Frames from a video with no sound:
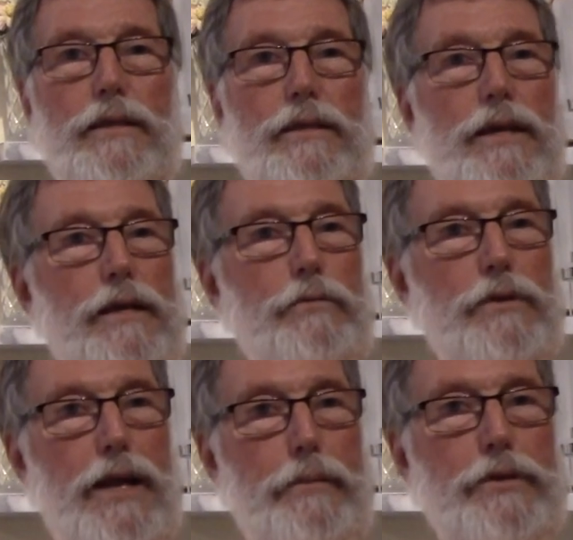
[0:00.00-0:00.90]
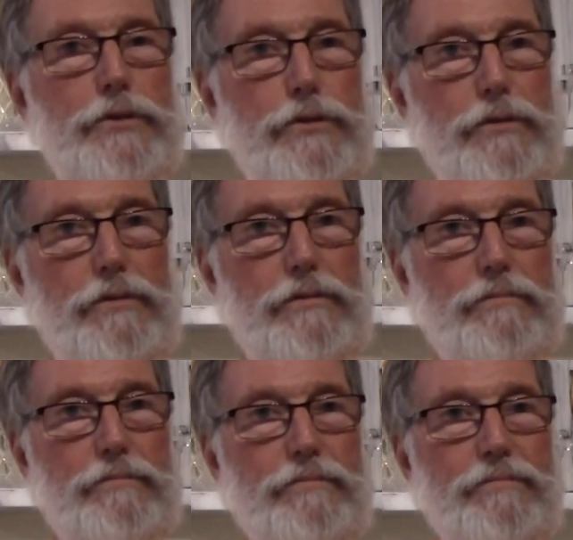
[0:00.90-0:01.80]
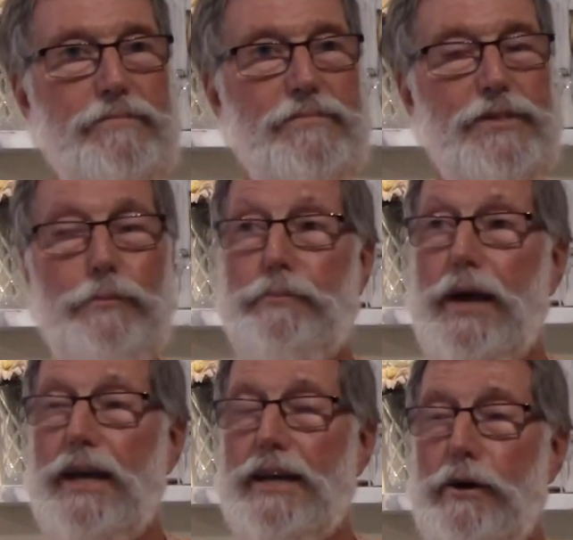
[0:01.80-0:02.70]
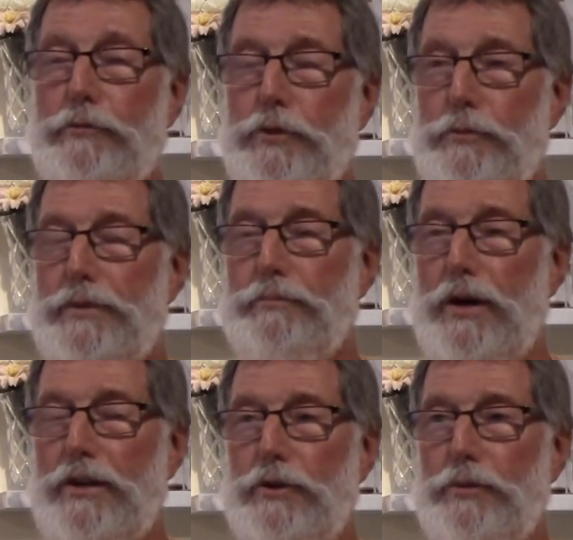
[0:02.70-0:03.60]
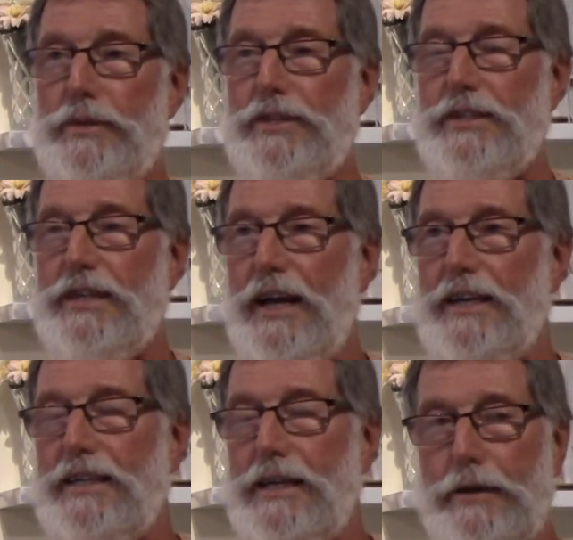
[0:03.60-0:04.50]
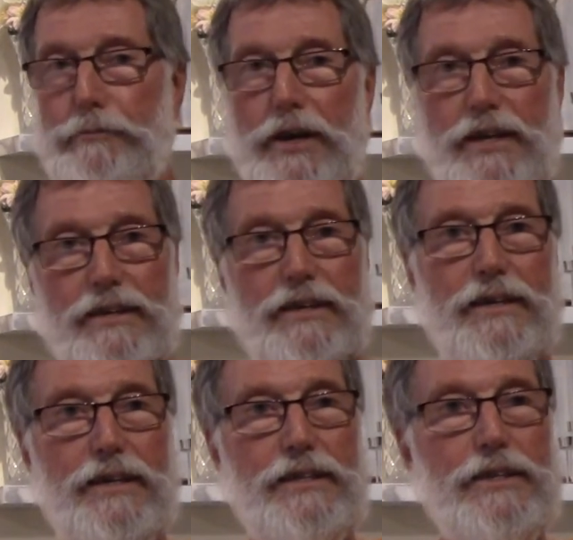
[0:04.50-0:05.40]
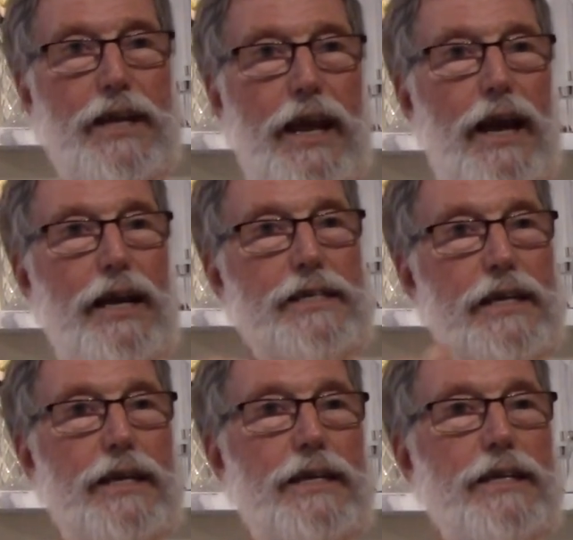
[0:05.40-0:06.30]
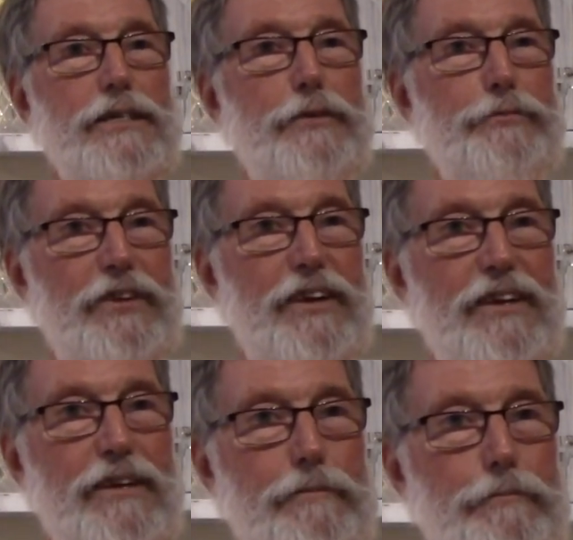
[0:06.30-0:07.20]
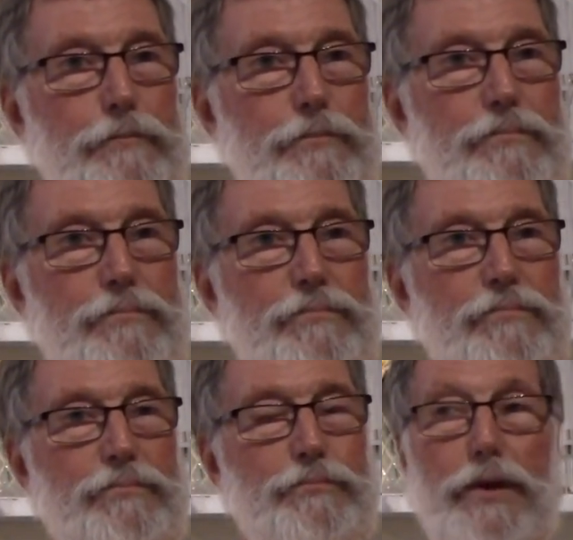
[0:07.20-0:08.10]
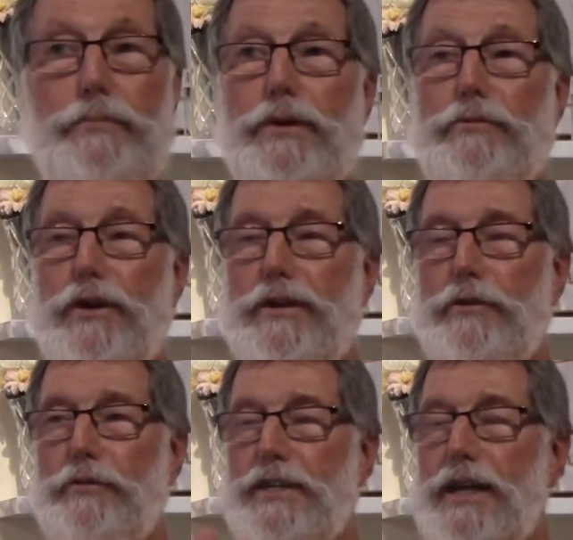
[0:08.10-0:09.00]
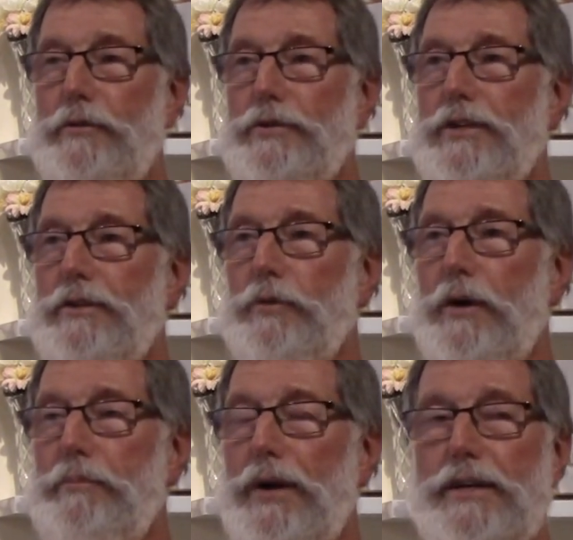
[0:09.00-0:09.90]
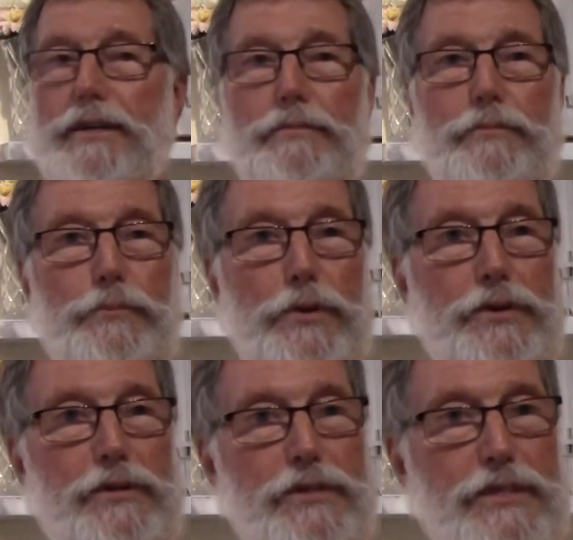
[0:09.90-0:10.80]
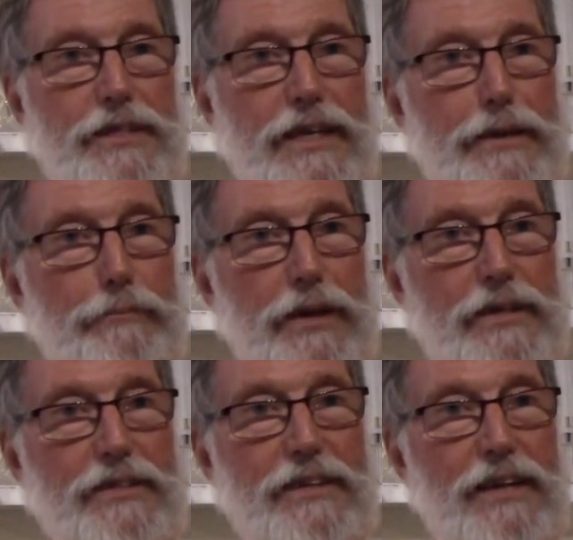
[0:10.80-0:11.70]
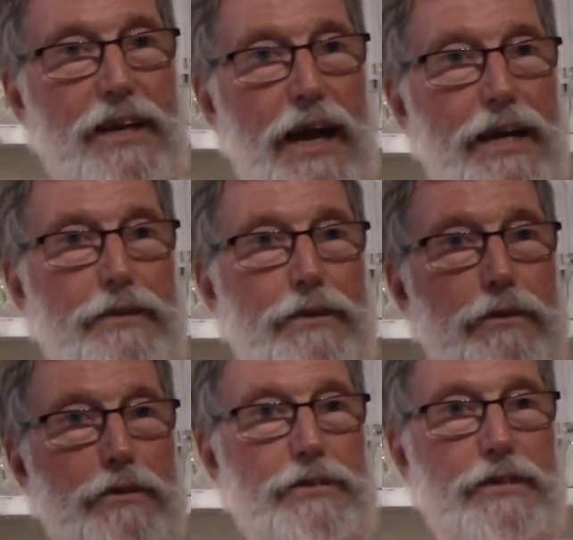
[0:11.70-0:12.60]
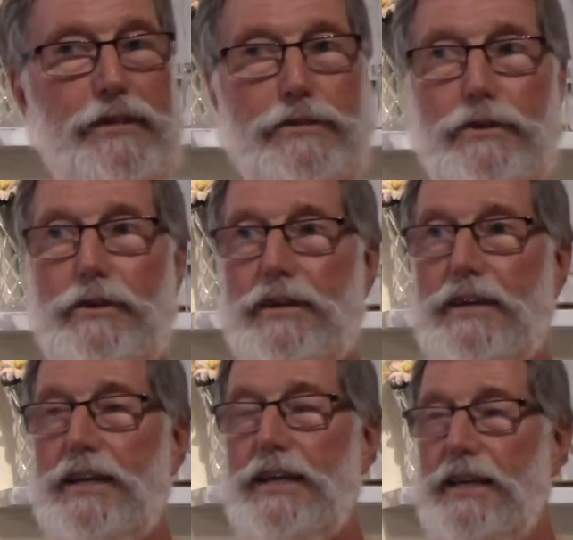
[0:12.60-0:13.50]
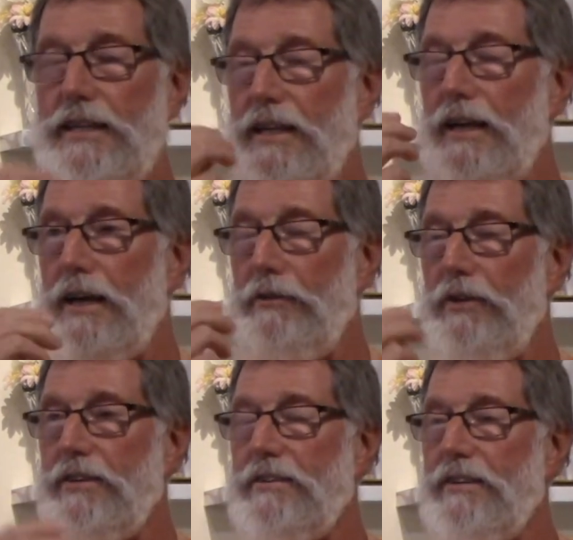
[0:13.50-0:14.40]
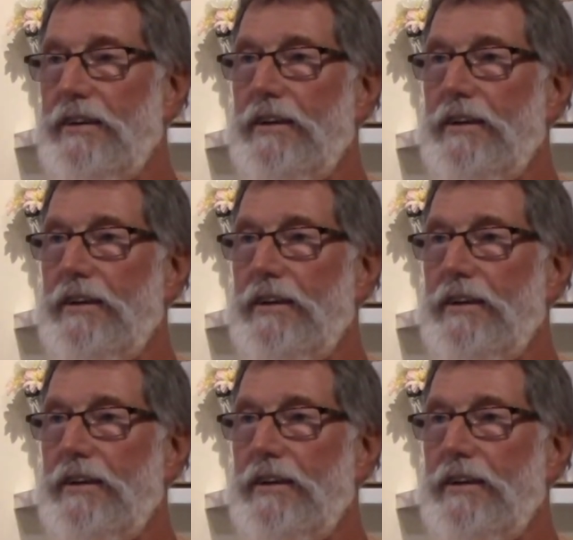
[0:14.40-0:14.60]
then it will damage you. The bane of modern human society is like that. Just carelessly eating something. Maybe in front of the television where blood and murder is taking place. Agatha Christie and so on. Eating like this,